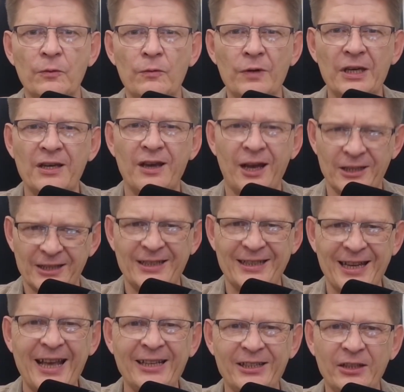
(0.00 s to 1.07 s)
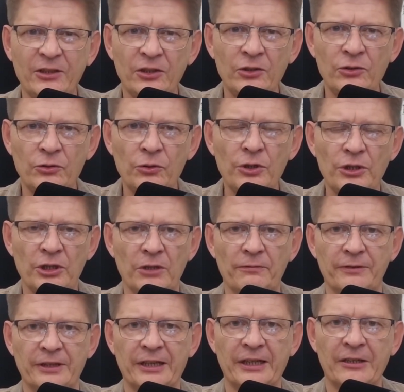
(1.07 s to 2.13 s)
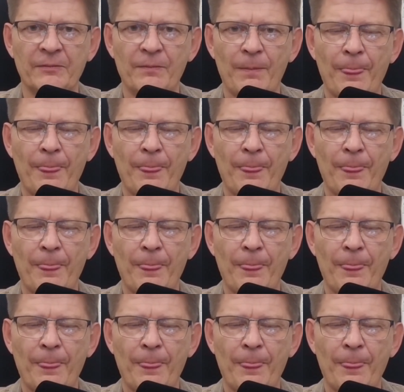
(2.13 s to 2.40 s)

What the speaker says: we understand it intuitively.